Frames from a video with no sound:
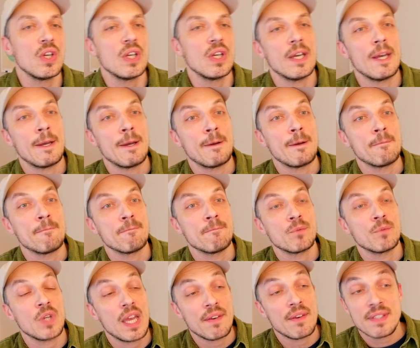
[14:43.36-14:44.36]

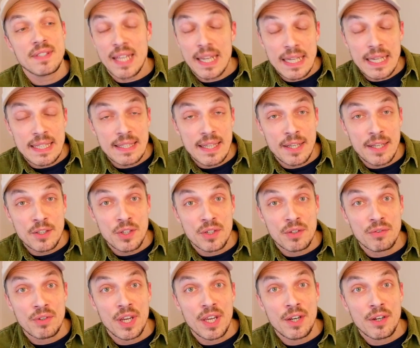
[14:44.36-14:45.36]
We have static site
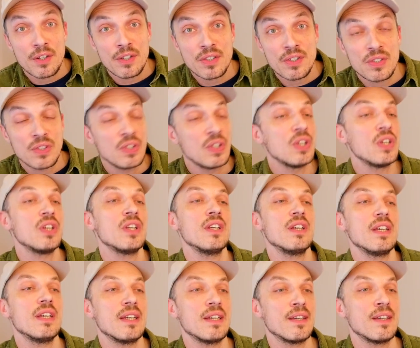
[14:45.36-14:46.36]
generators.
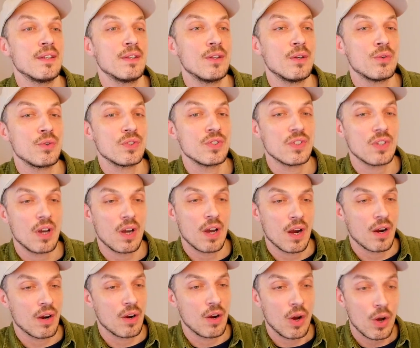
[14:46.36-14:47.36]
Those
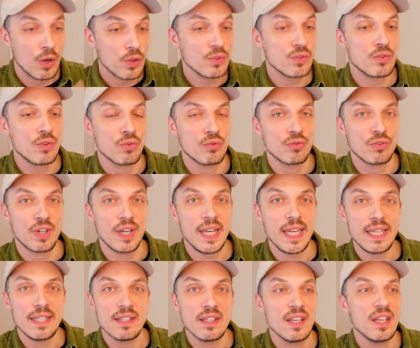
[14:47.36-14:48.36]
are also
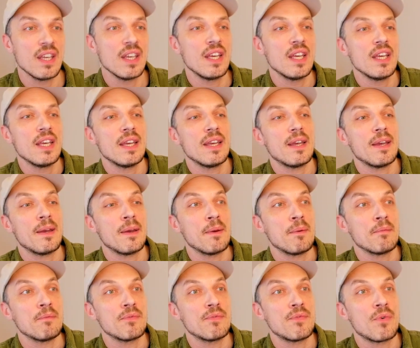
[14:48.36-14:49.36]
great
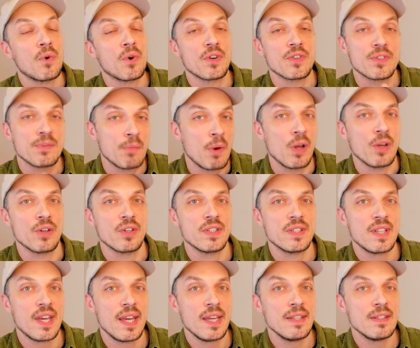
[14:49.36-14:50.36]
for smaller
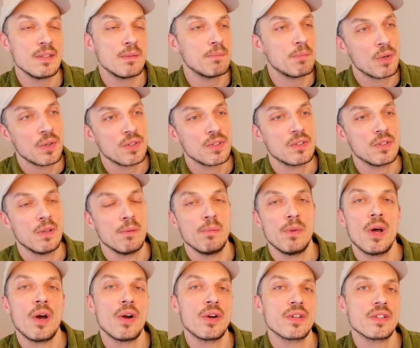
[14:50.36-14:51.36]
sites, personal
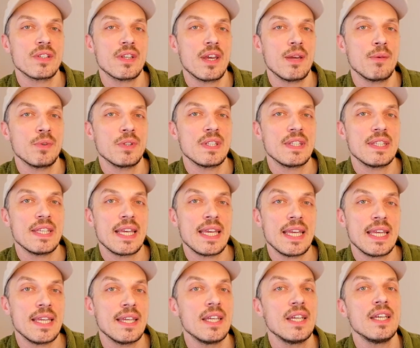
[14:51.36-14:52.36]
blogs, I would
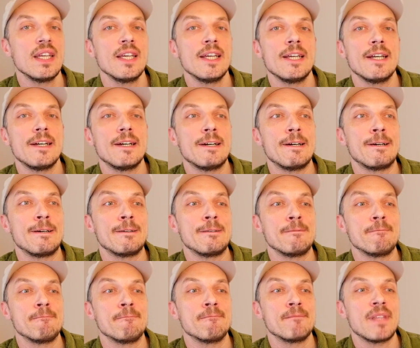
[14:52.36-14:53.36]
say.
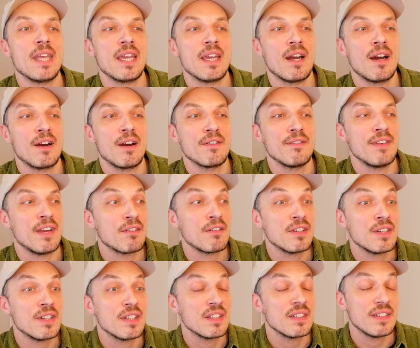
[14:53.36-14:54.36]

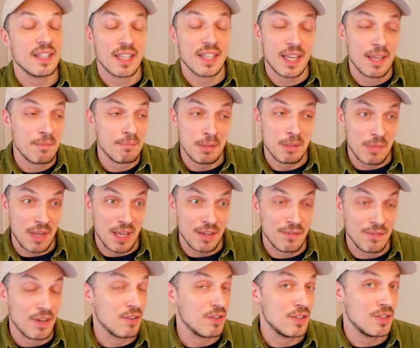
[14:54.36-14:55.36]
They can be made
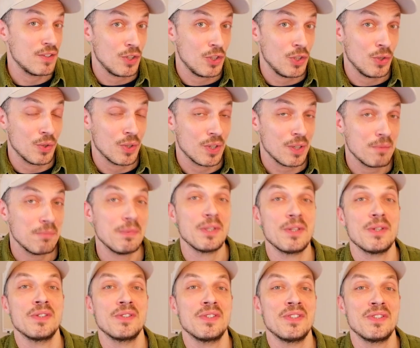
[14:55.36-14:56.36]
very secure
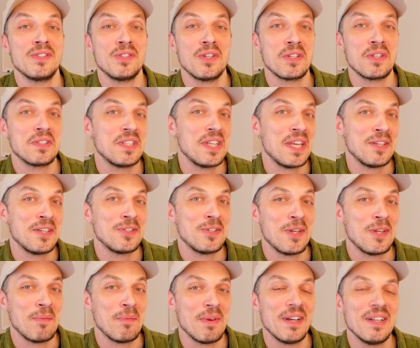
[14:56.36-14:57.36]
because it's just
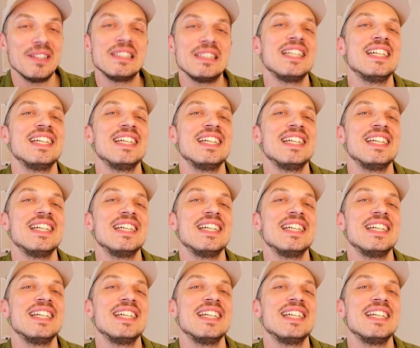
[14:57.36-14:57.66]
HTML.